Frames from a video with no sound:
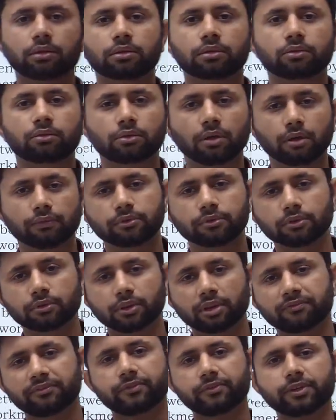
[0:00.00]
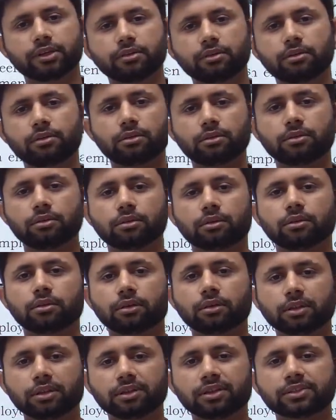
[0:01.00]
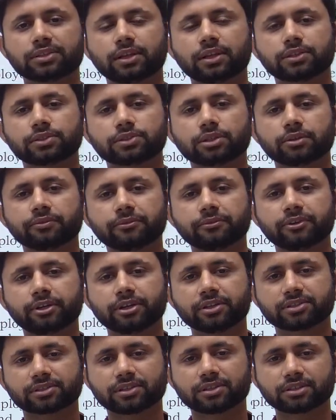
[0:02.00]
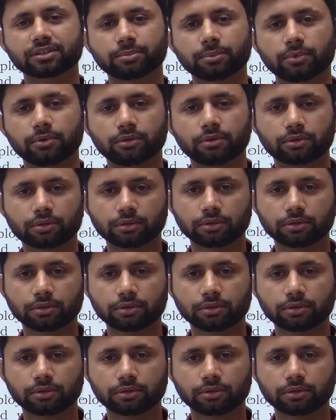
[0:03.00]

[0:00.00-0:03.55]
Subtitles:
Good afternoon, everyone. In this lecture, we will discuss about